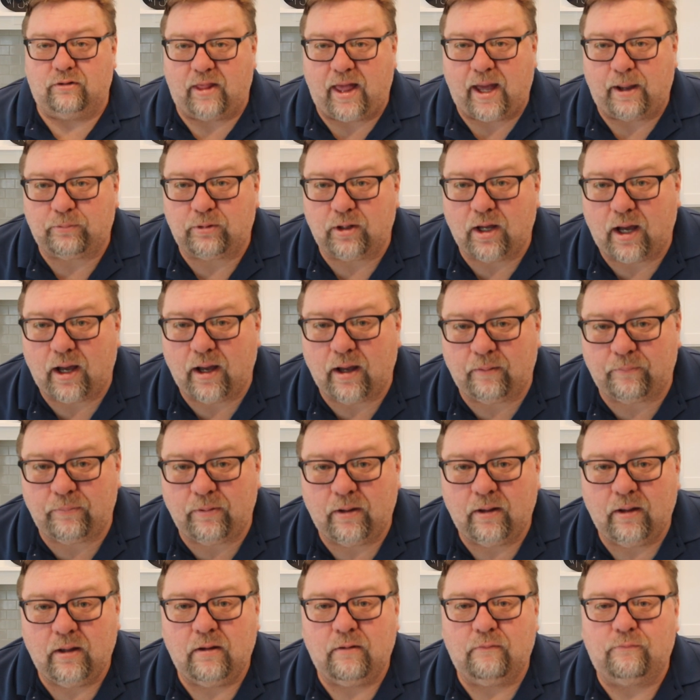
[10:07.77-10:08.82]
laptop
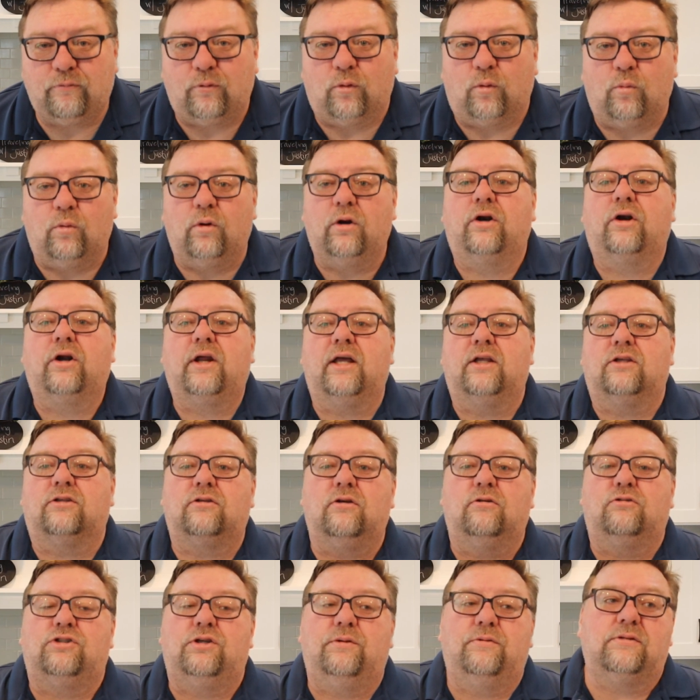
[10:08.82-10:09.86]
for work. And
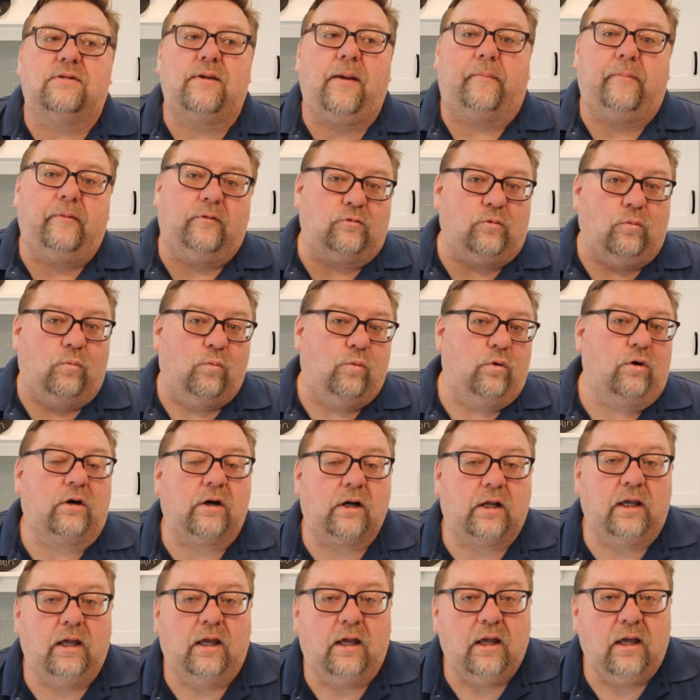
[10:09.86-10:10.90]
so she was able to
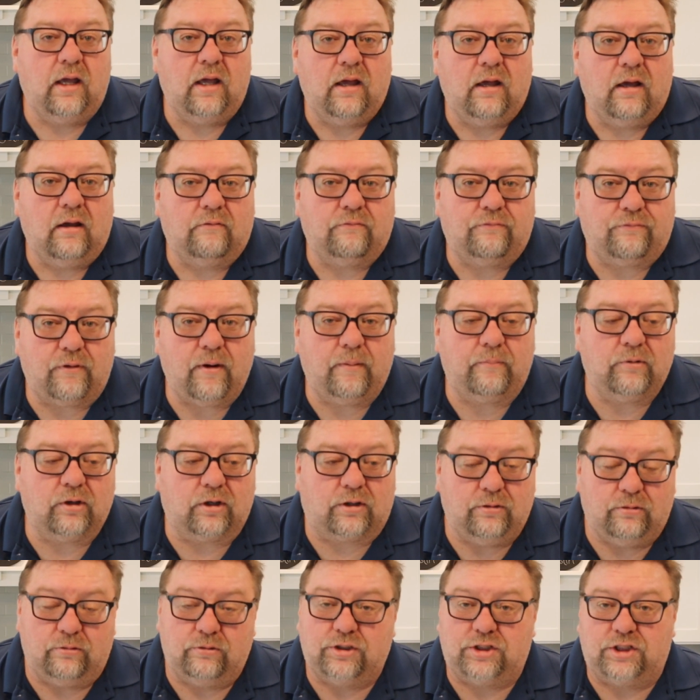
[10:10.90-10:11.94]
work from the
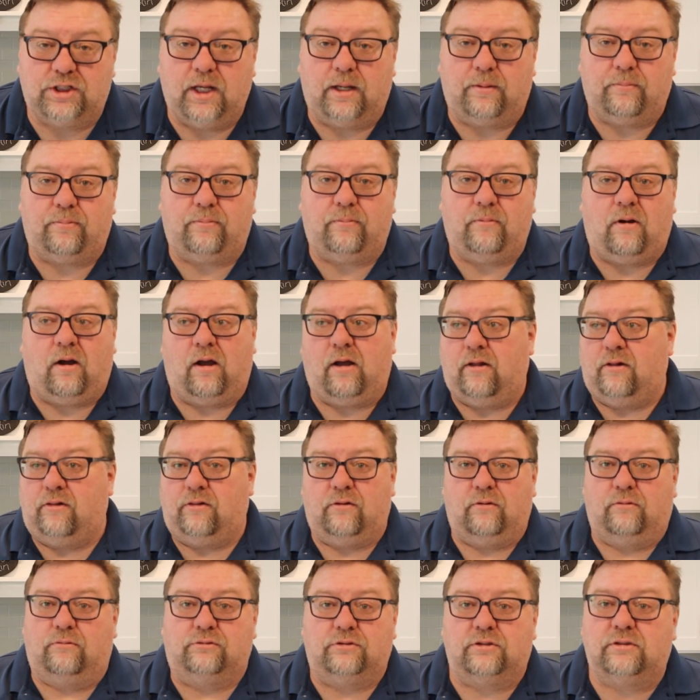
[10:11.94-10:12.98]
cruise ship on
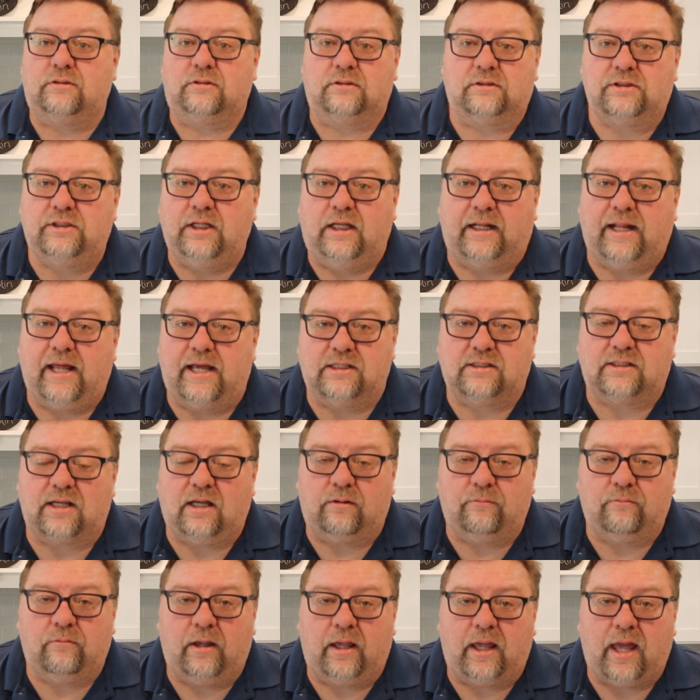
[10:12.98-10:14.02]
those sea days
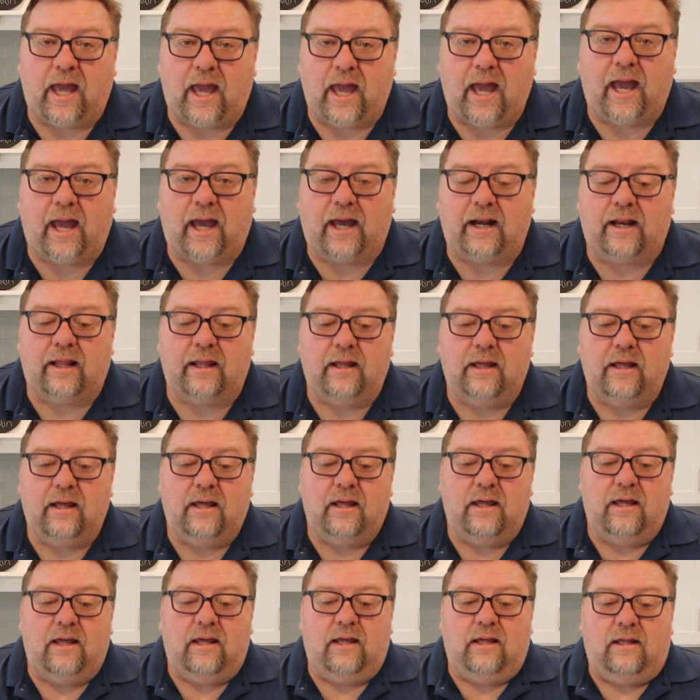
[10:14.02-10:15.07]
that we had.
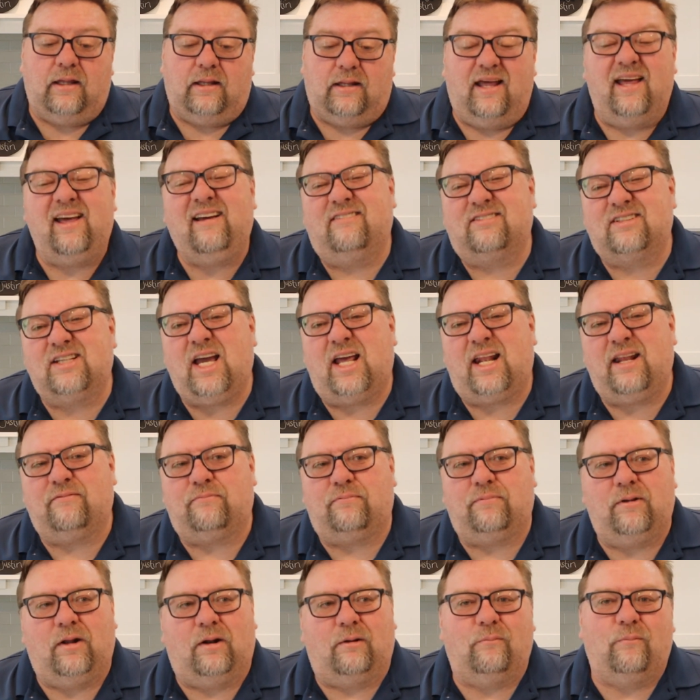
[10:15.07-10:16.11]
And it was kind
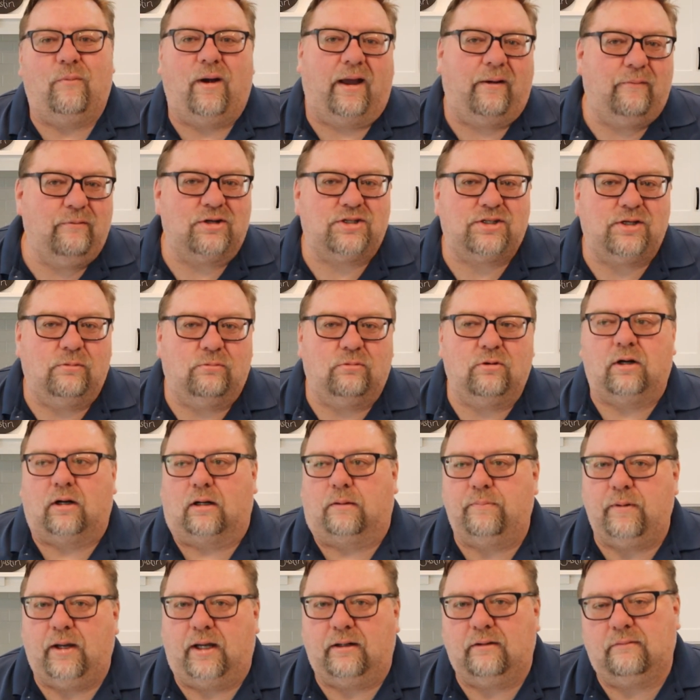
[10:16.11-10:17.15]
of, why would she
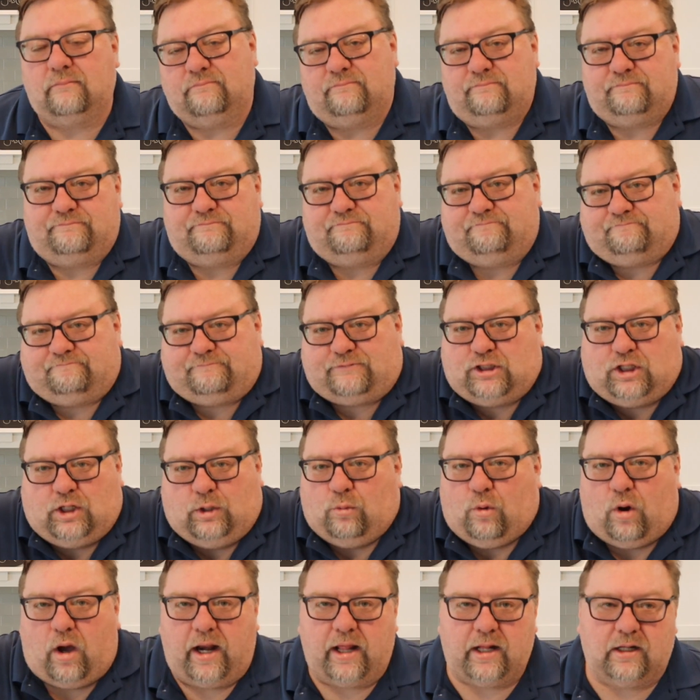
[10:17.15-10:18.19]
work? But she
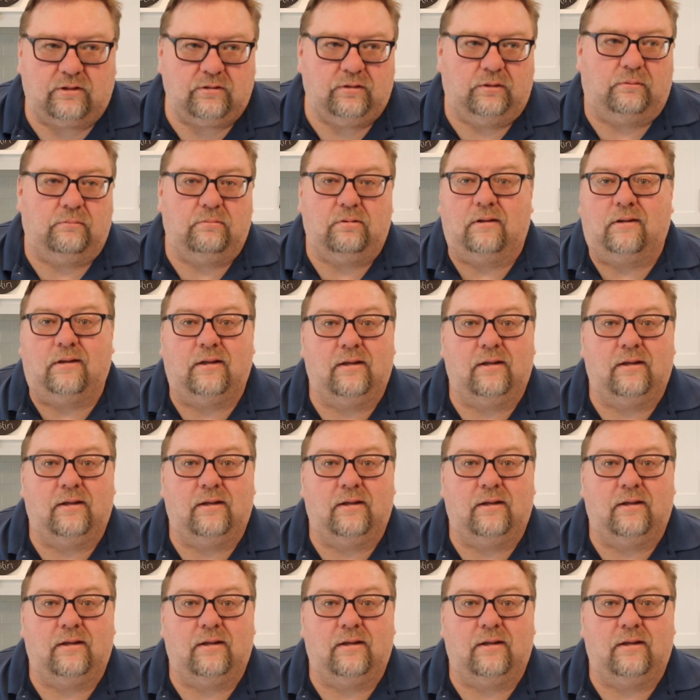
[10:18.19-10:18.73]
wanted to.